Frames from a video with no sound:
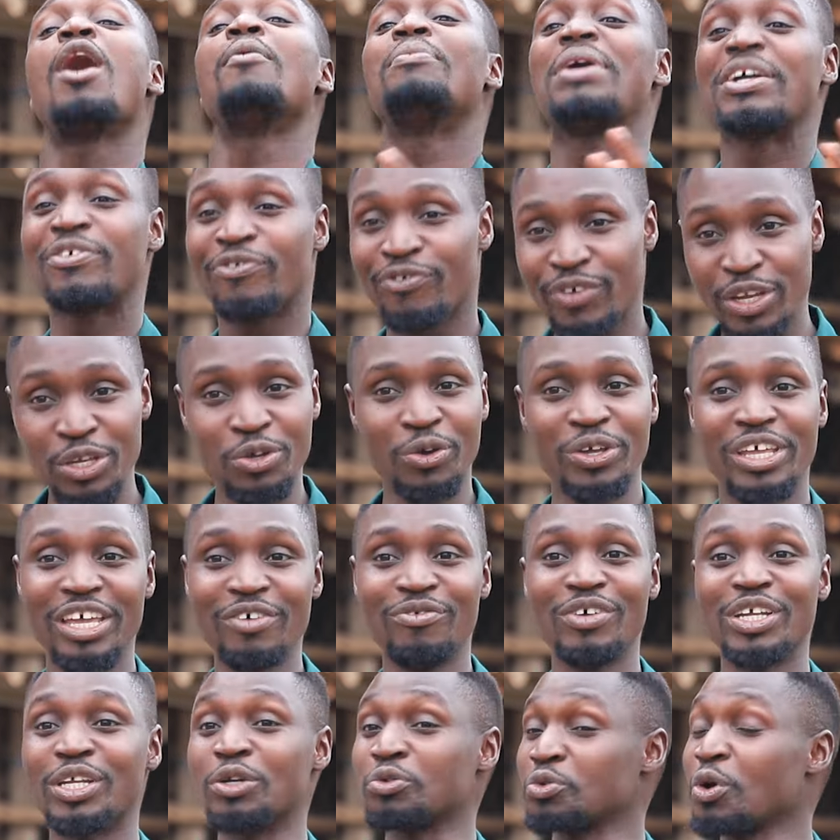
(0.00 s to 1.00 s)
how much feed you
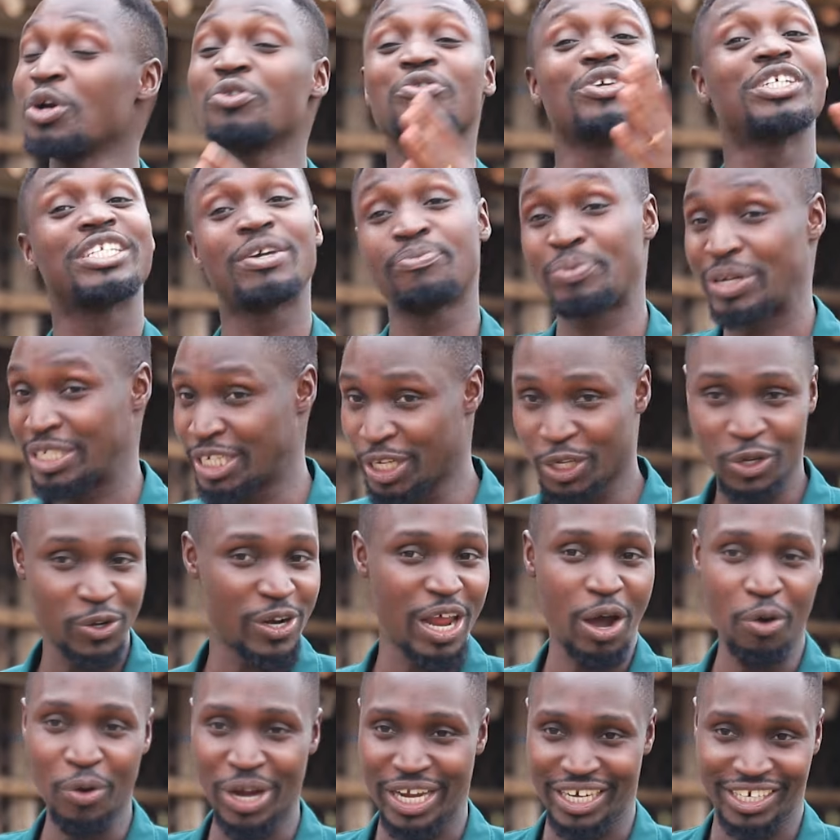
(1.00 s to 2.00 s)
give it, it won't reach a
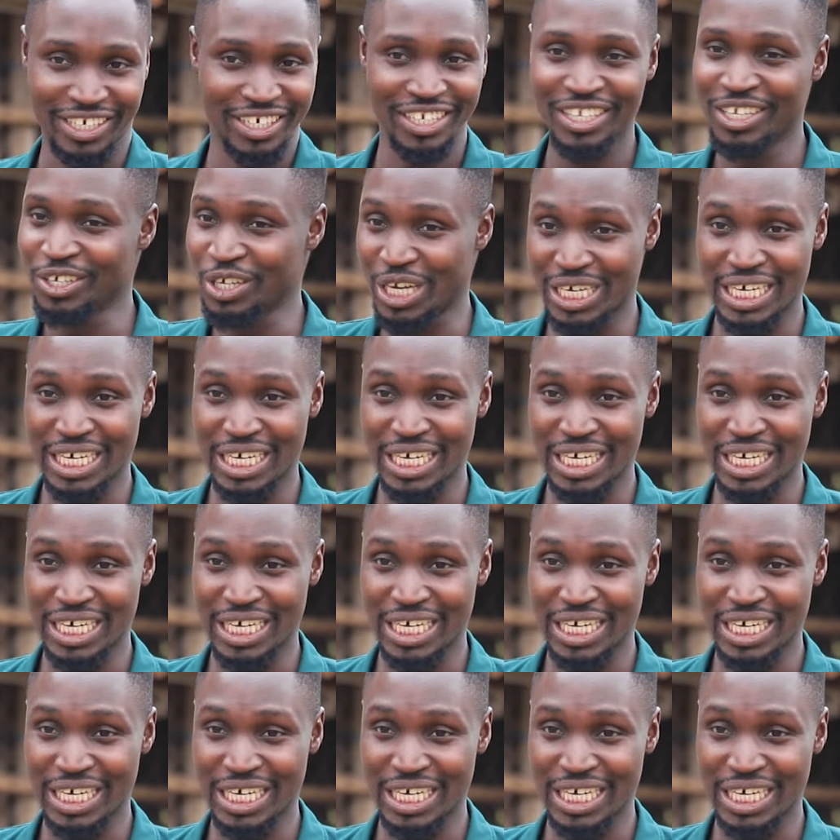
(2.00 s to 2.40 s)
particular weight. Mm-hmm.